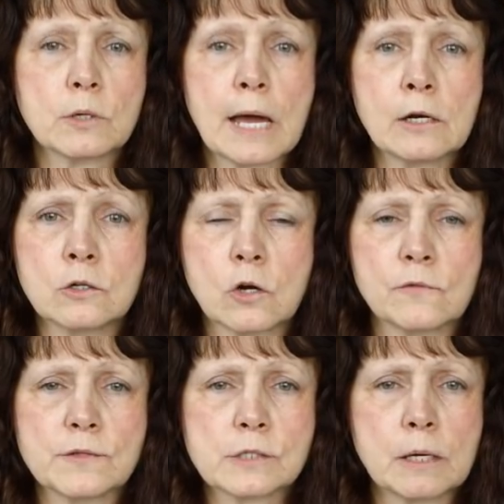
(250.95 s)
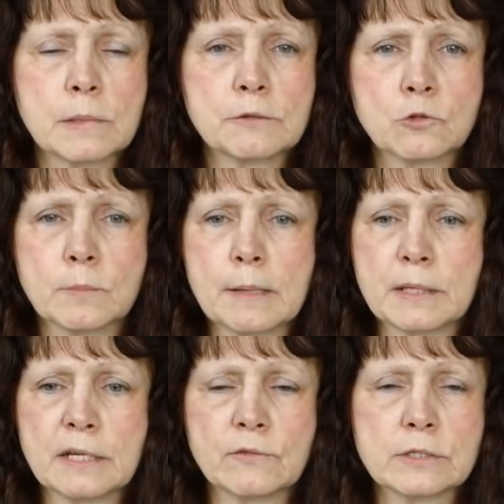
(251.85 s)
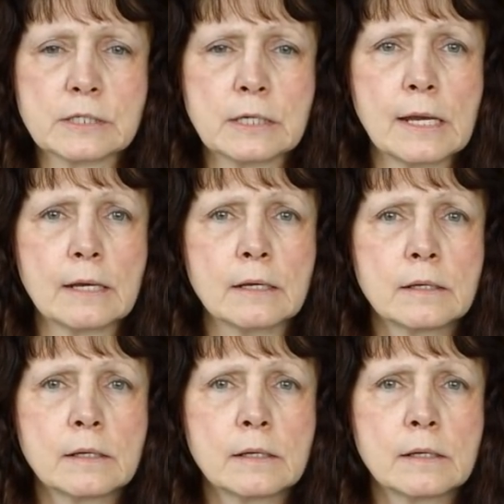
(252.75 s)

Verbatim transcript: and I don't know if it's coming through maybe even today.